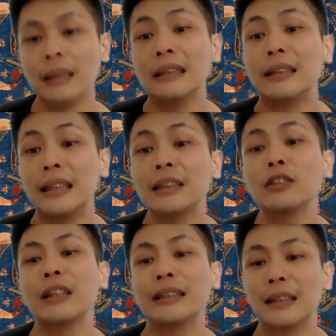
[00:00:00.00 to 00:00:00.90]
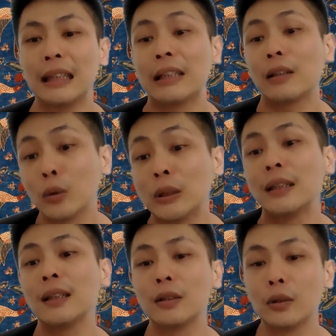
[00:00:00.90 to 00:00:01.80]
These translate
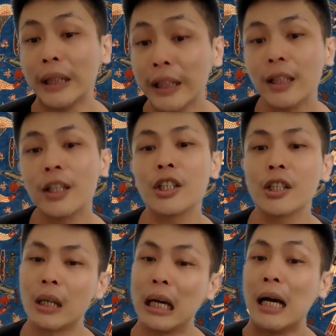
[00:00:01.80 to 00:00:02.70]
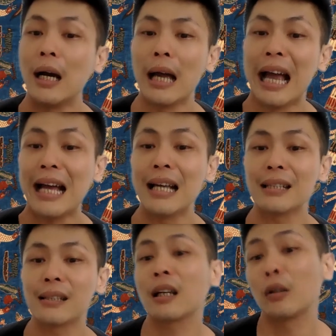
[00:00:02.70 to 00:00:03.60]
closer to English
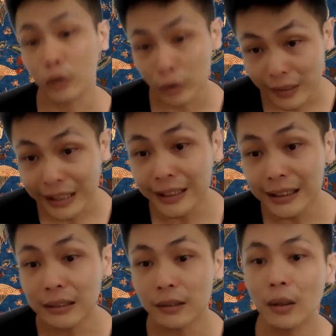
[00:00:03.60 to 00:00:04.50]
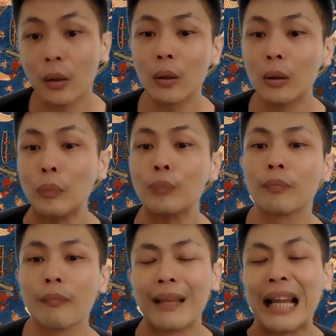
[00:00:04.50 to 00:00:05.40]
as cultural relics or
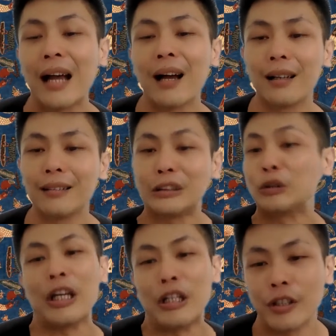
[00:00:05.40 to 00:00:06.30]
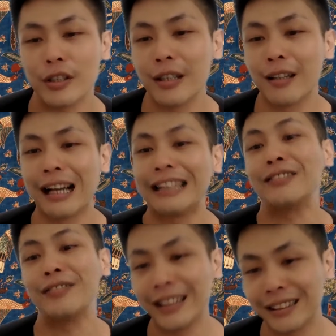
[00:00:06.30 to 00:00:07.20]
treasures and
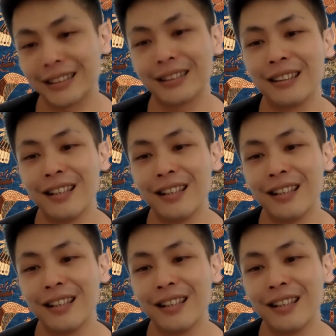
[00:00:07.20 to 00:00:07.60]
artifacts.